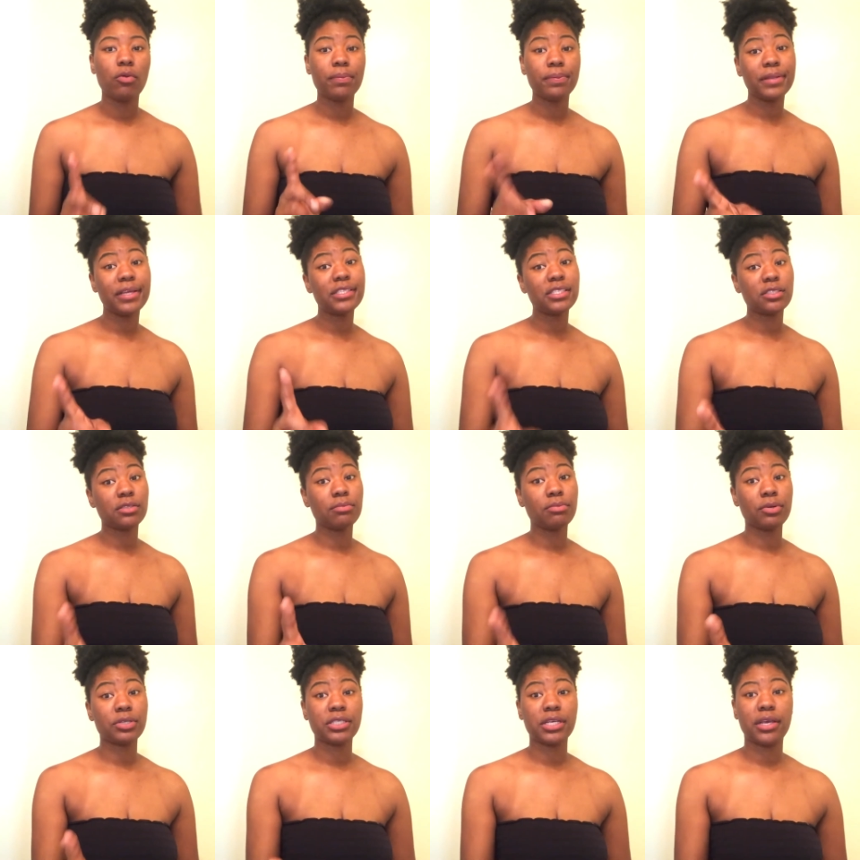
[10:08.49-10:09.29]

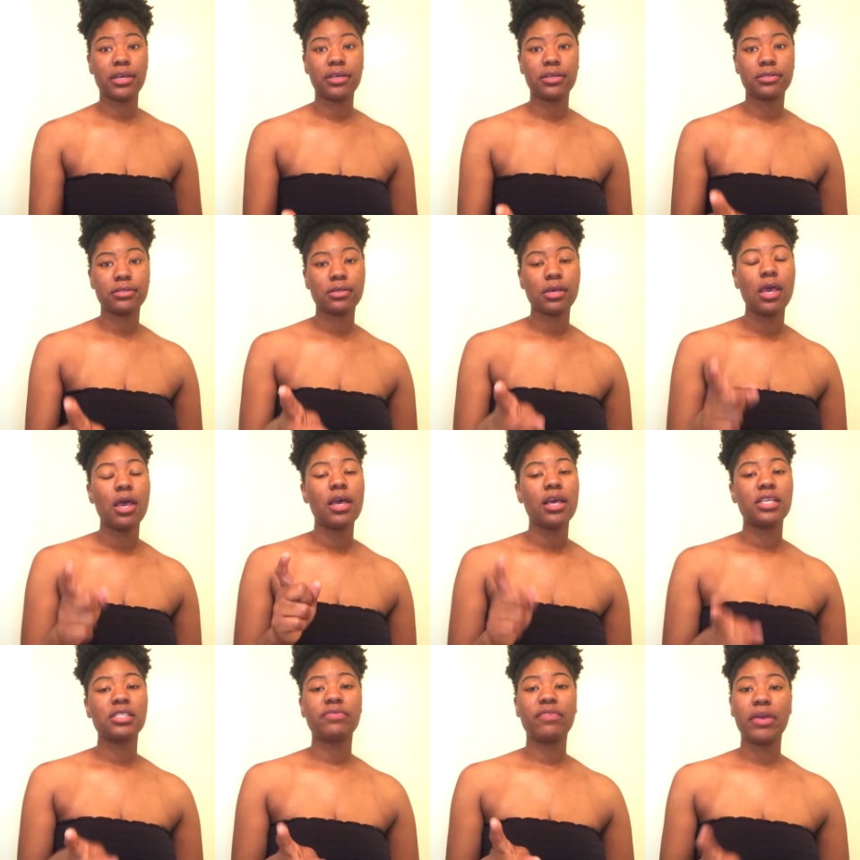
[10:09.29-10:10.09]
Replace your brush heads.
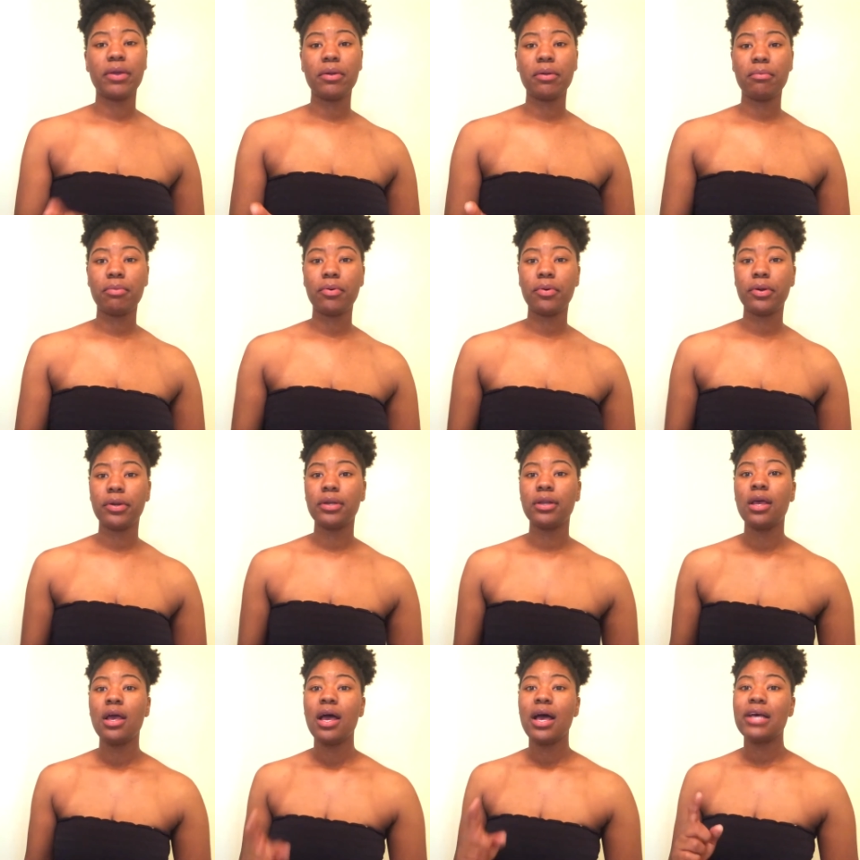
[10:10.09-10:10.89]
It's very
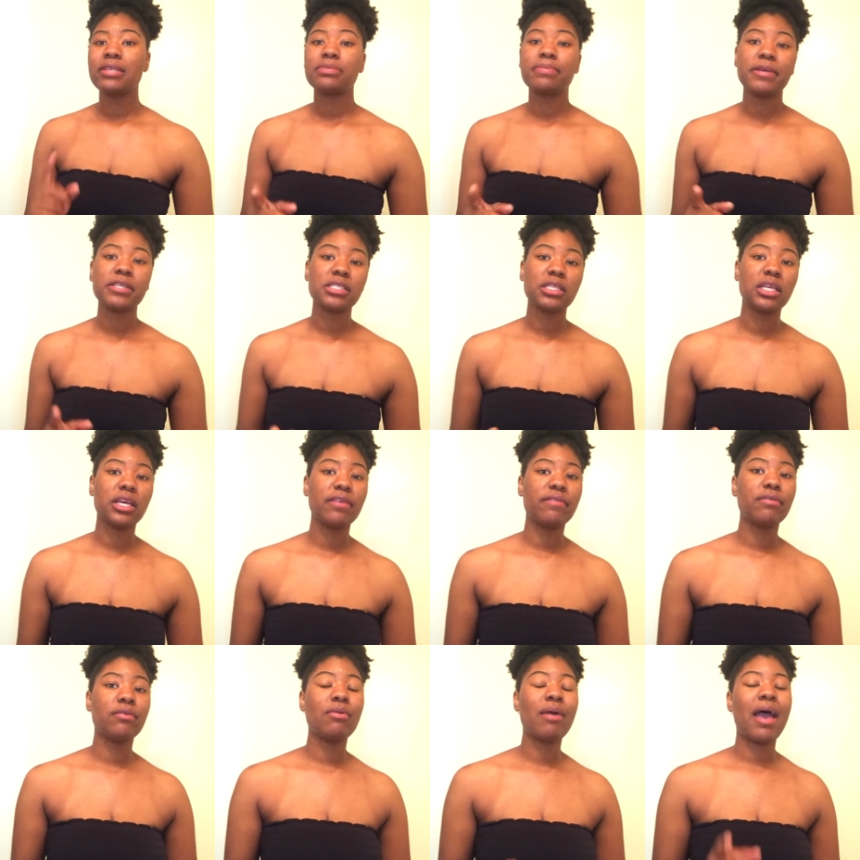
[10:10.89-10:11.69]
important,
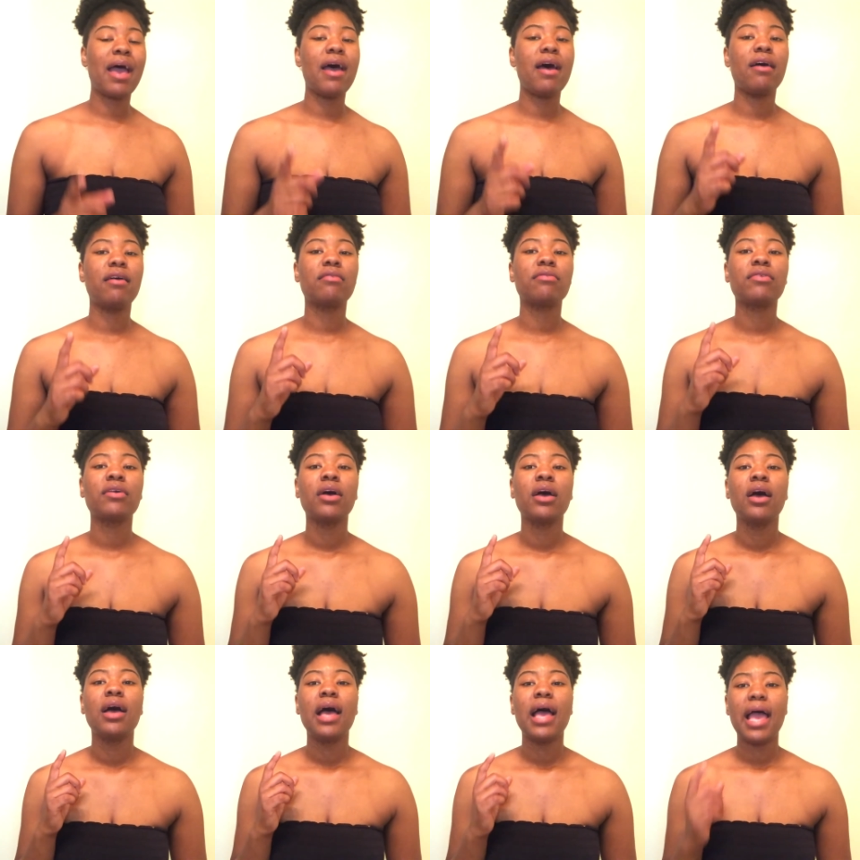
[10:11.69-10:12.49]
especially if you
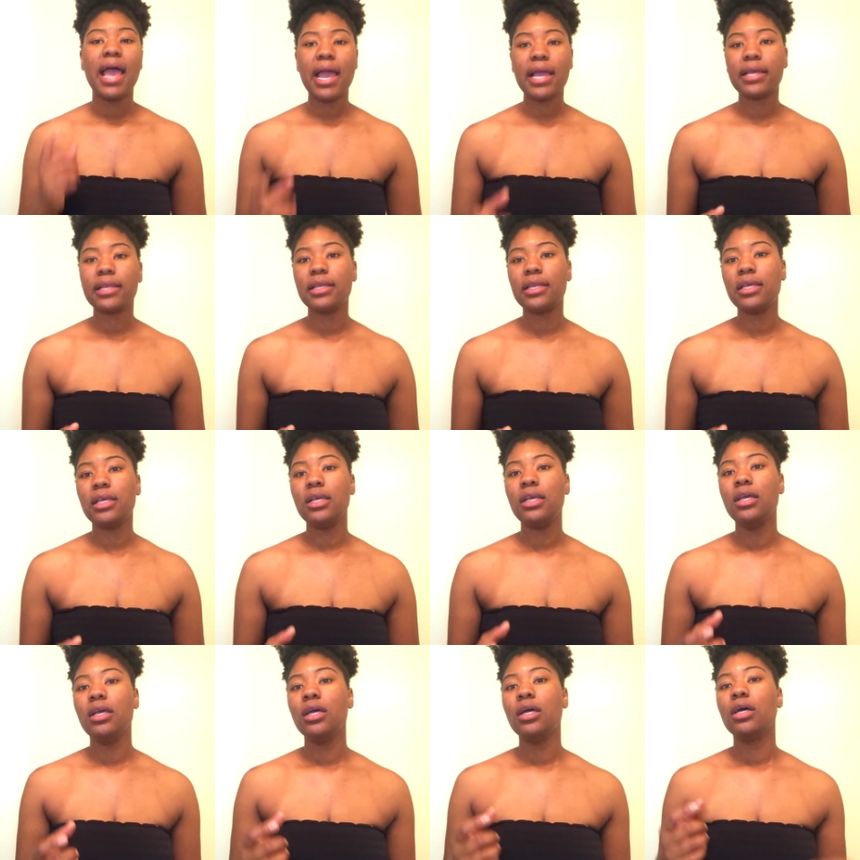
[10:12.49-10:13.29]
have
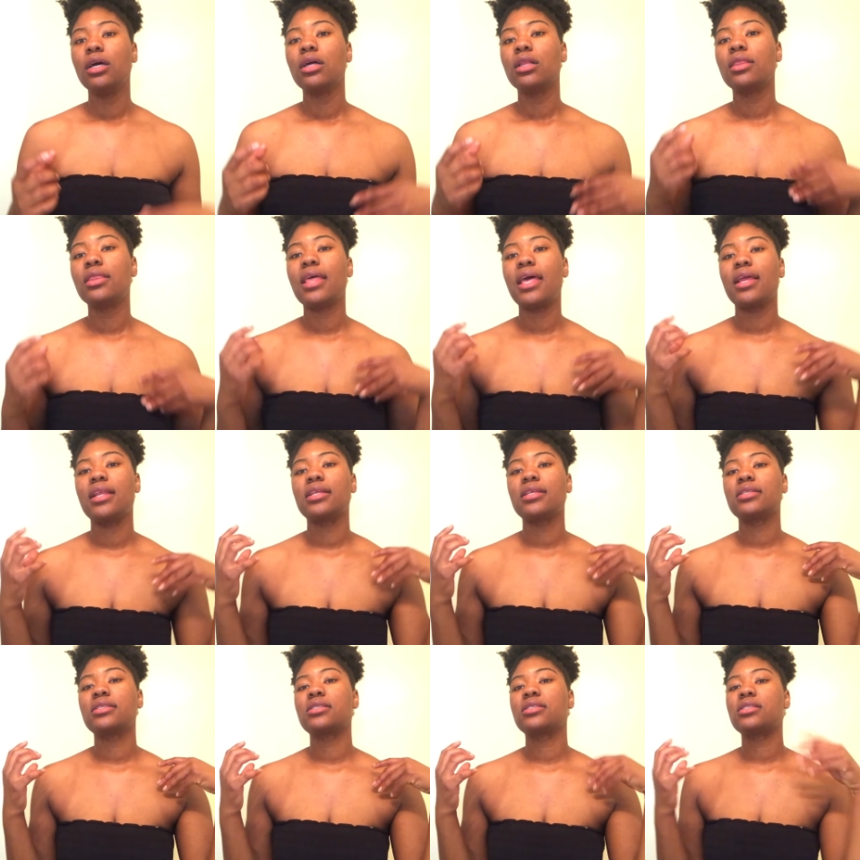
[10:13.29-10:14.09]
acne
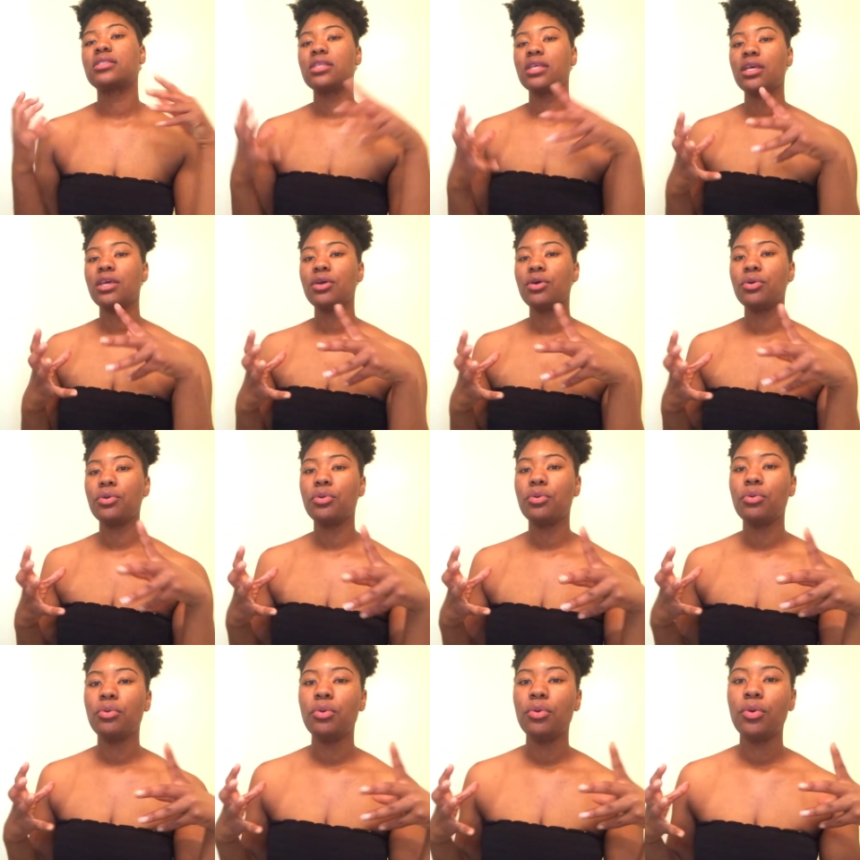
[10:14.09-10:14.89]
that's
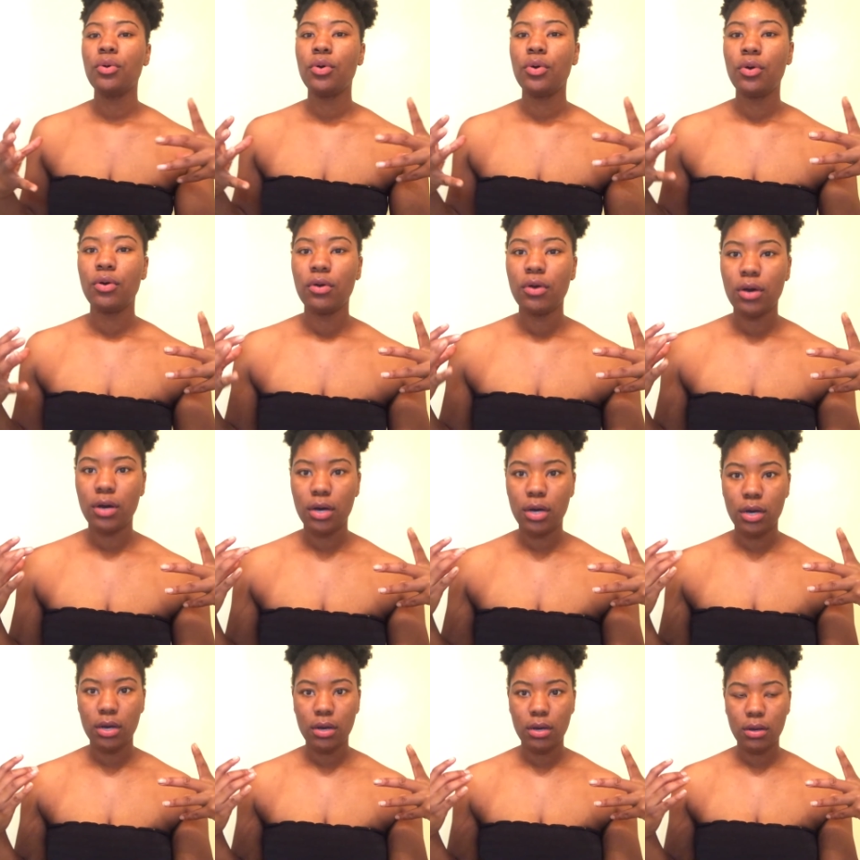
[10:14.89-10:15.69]
still,
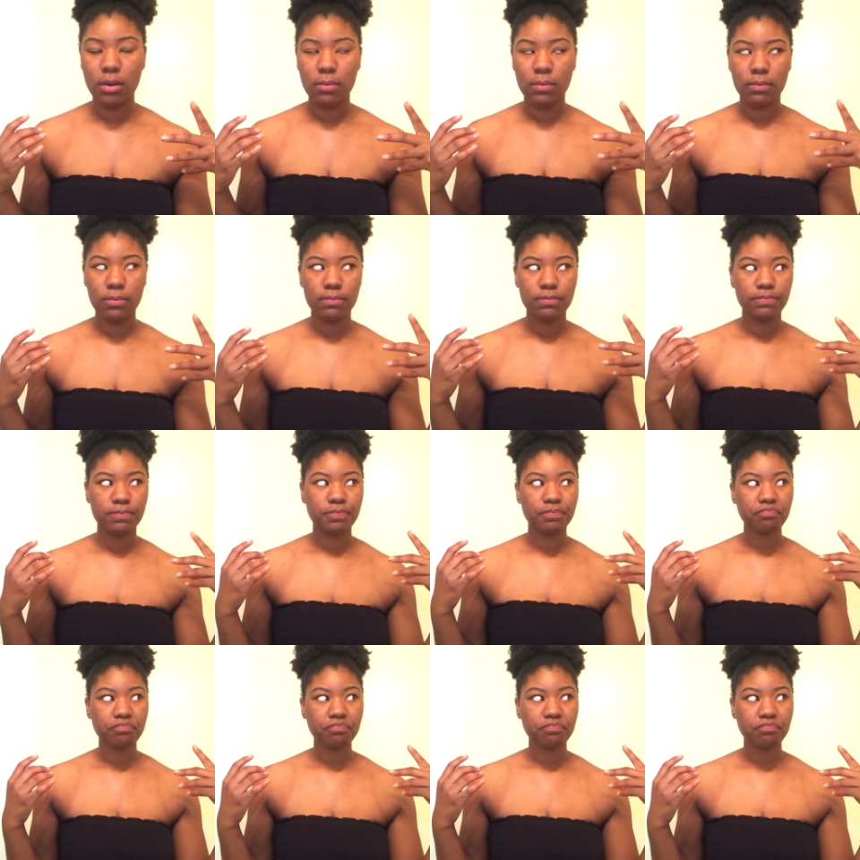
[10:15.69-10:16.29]
what